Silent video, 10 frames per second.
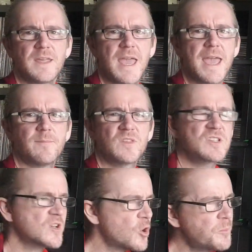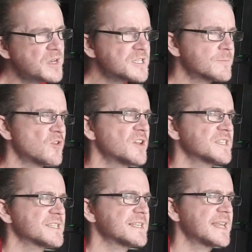There's a couple of
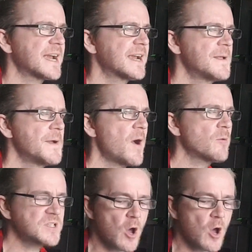surprises in there. I was